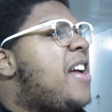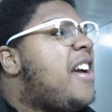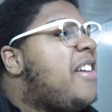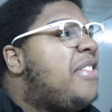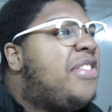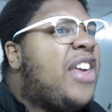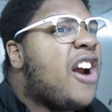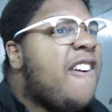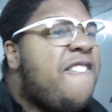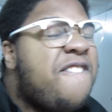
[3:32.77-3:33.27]

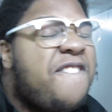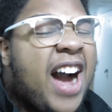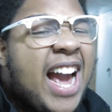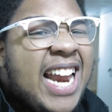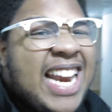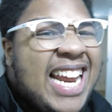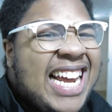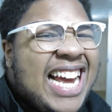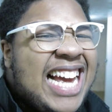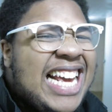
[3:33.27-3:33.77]
they're
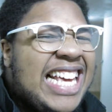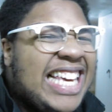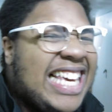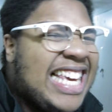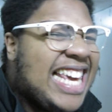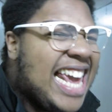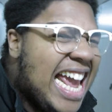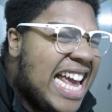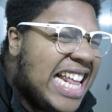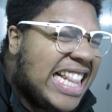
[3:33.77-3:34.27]
fighting
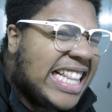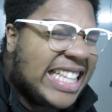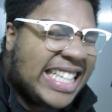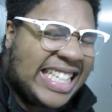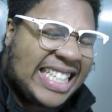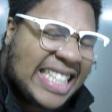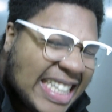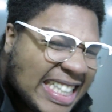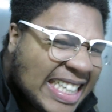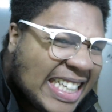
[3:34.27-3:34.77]

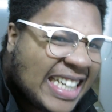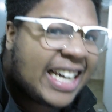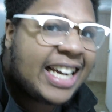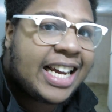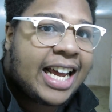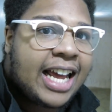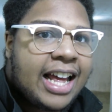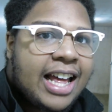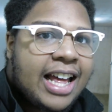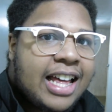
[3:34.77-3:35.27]
against
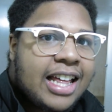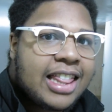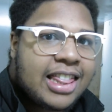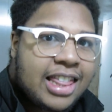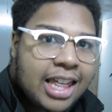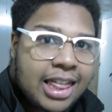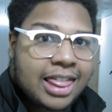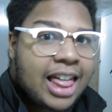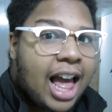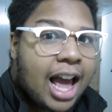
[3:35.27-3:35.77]

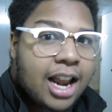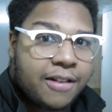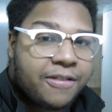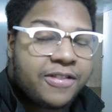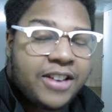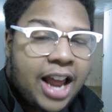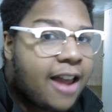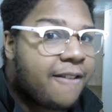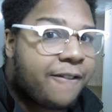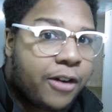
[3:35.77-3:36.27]
the thought of
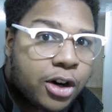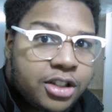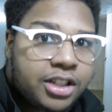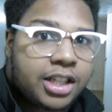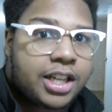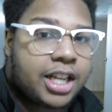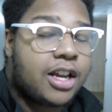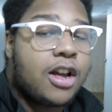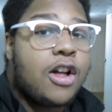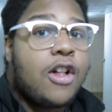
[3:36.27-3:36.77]

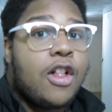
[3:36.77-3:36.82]
diversity.